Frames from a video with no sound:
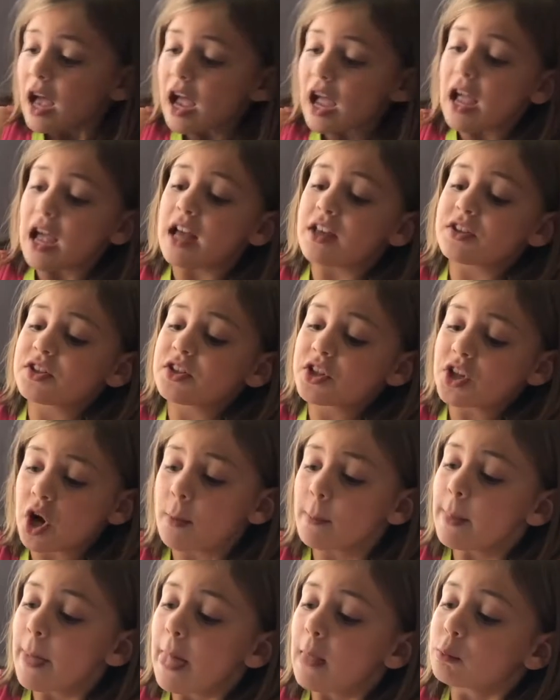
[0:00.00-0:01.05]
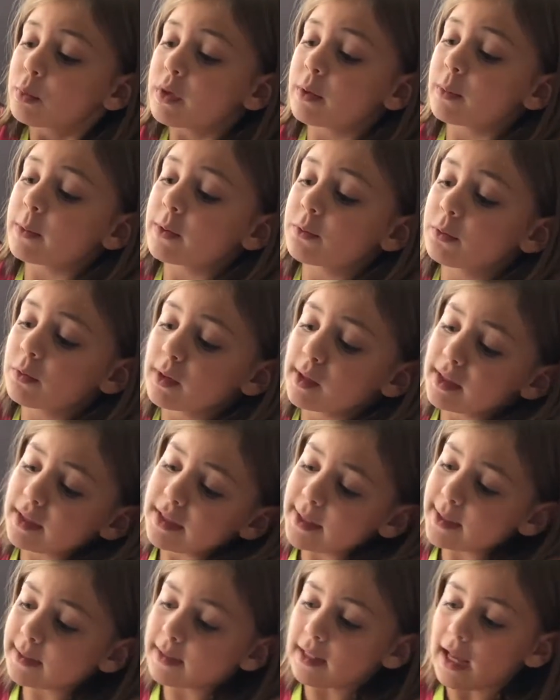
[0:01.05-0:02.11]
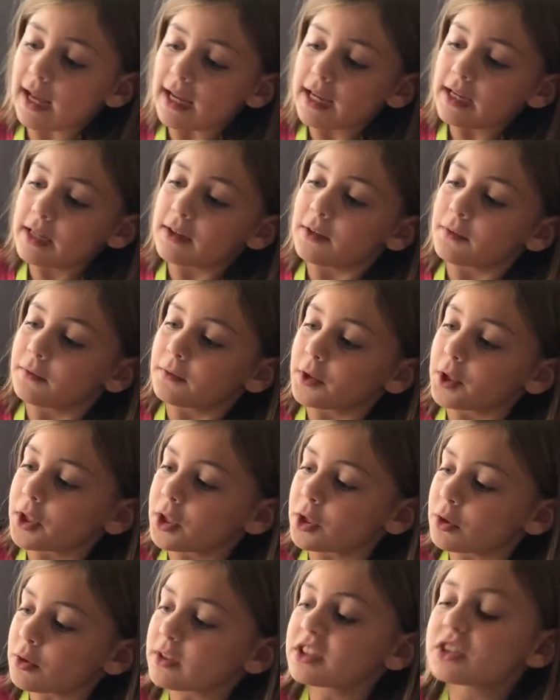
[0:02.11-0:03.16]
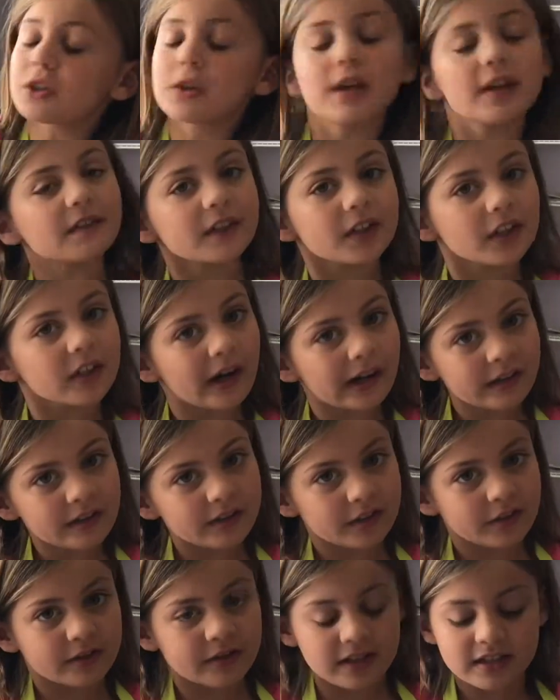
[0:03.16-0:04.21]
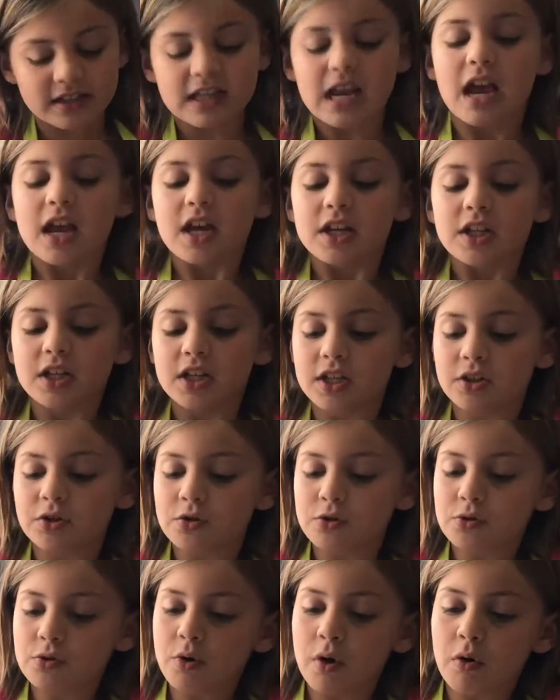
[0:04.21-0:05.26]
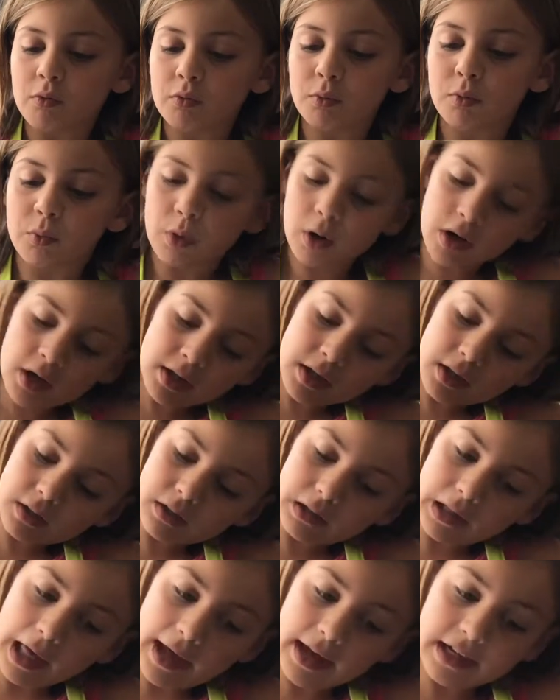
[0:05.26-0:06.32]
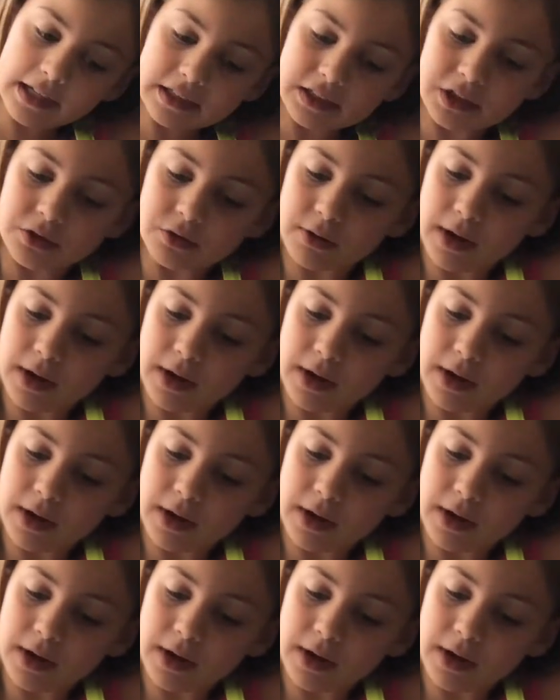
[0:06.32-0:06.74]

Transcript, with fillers: And so we would really like for you, so if you're going to do this, you would like to